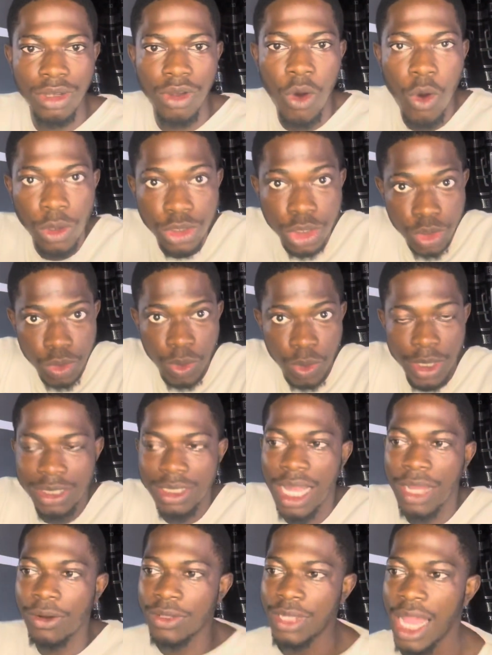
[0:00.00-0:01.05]
on Sui
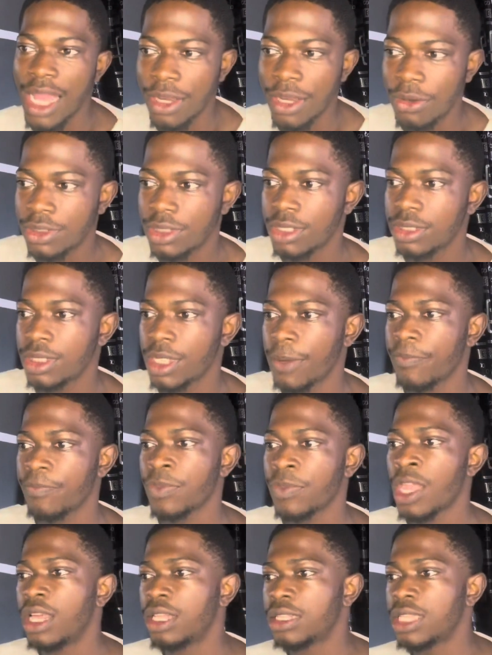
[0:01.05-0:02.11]
than other ecosystem.
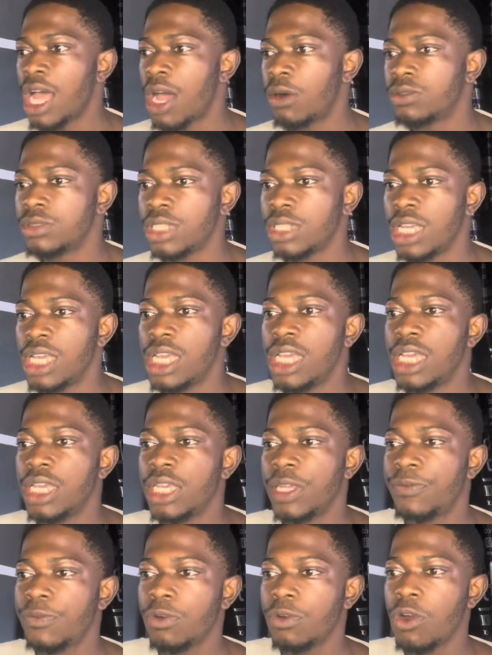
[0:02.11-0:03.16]
Now,
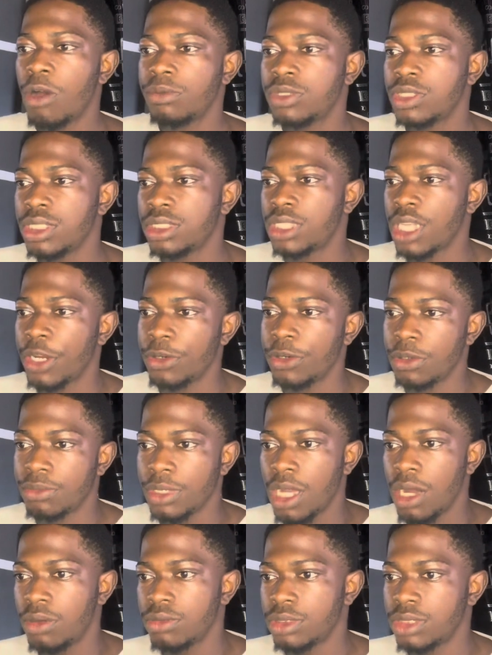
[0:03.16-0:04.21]
if you come to Ethereum
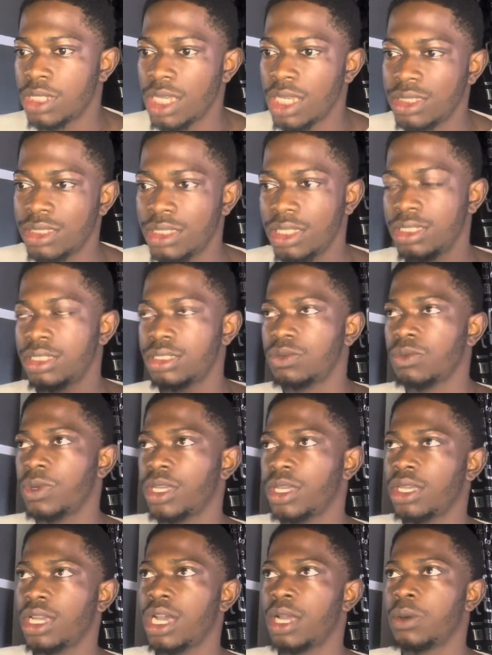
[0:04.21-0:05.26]
now, there is this
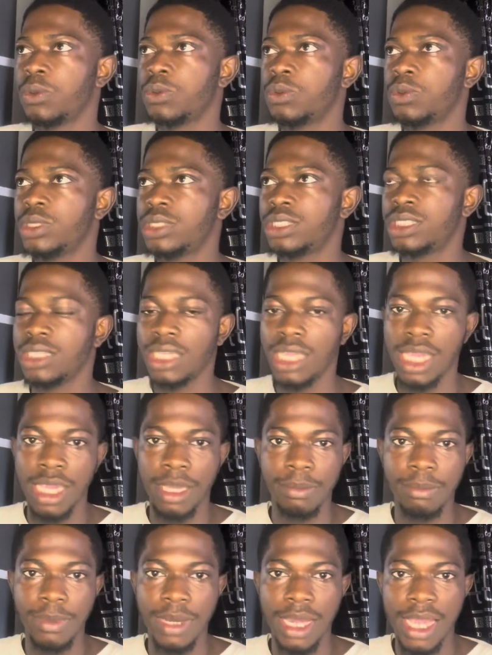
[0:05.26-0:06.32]
way you will see
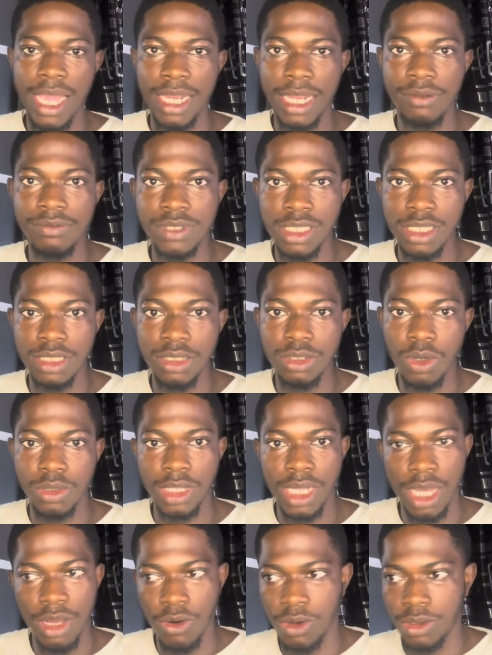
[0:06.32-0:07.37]
NFTs
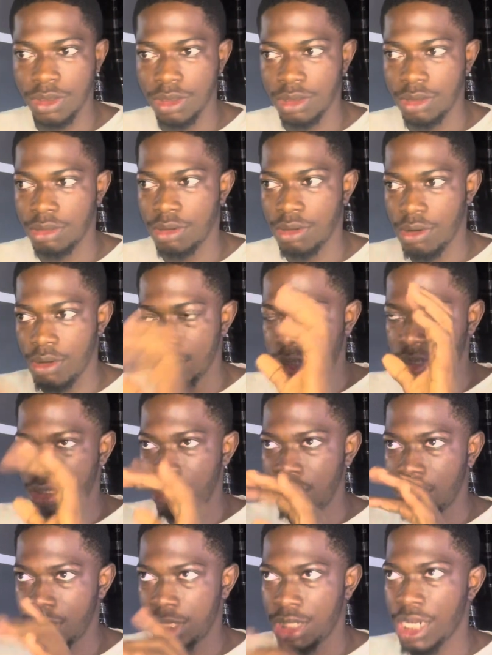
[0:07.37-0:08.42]
on
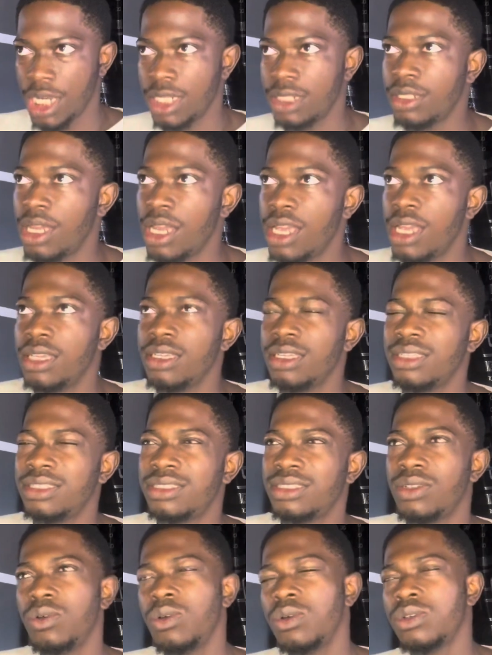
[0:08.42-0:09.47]
this chain.
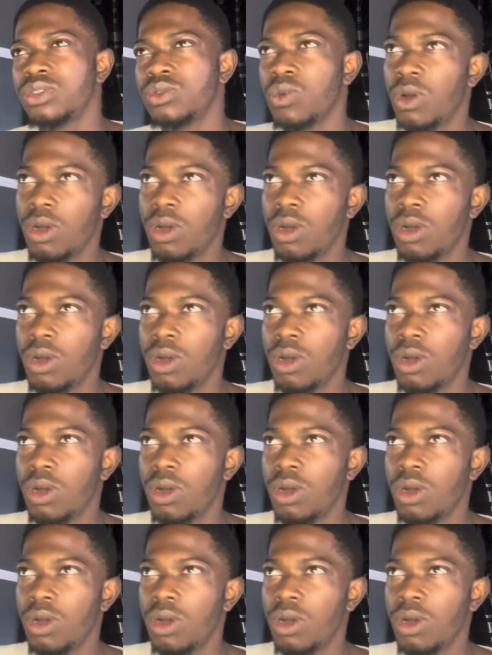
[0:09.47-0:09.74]
It looks